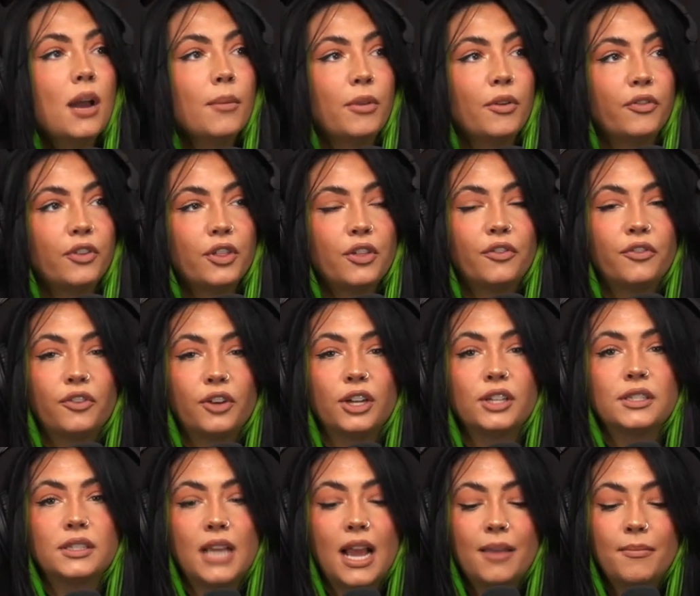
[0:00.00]
But for the
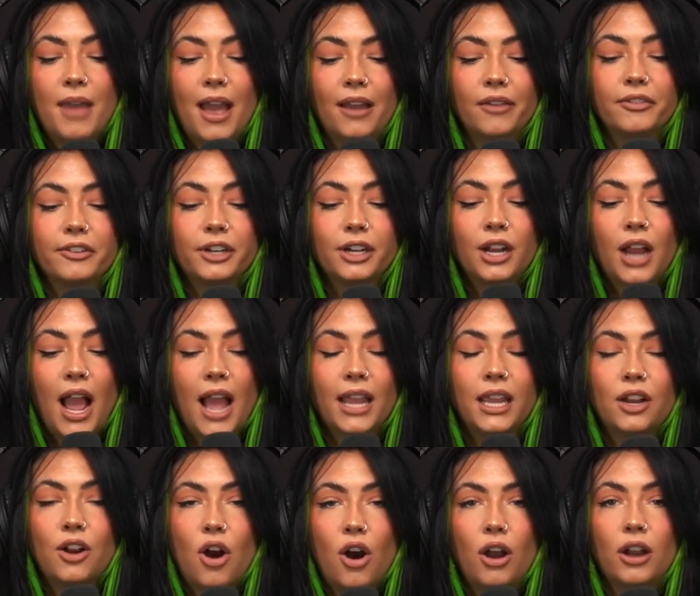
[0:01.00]
first time ever, I
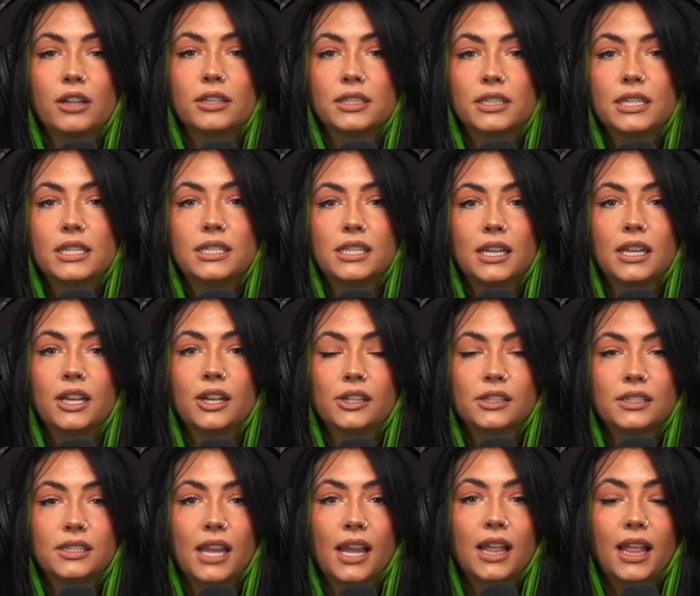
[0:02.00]
can honestly sit here
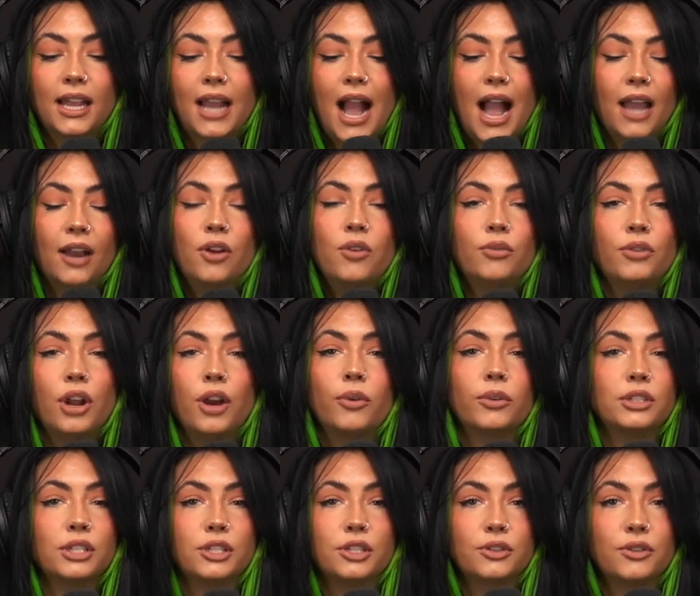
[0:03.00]
and say, like, I don't know
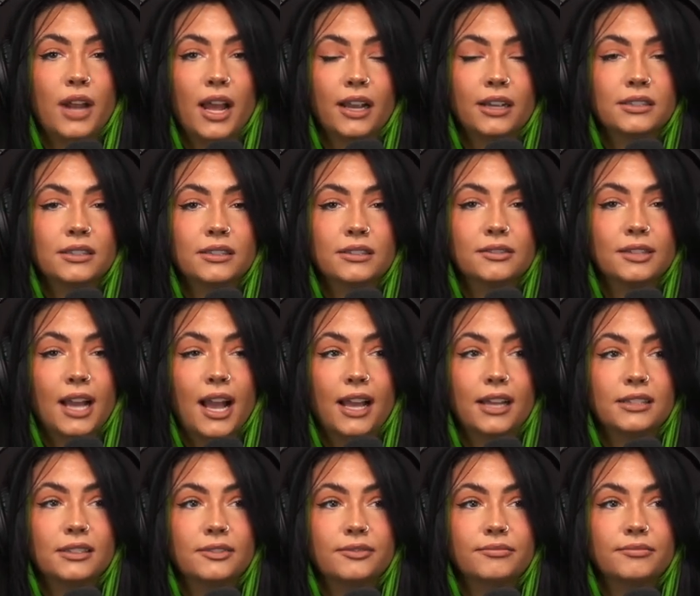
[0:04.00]
what to do next,
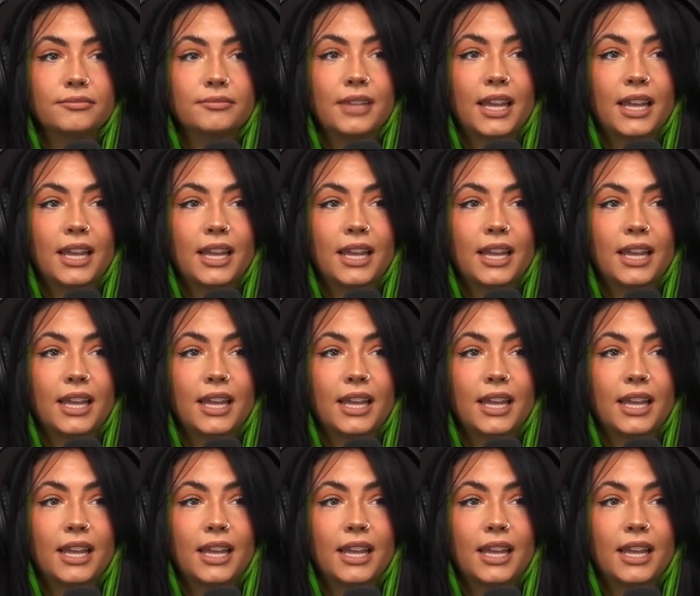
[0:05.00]
guys.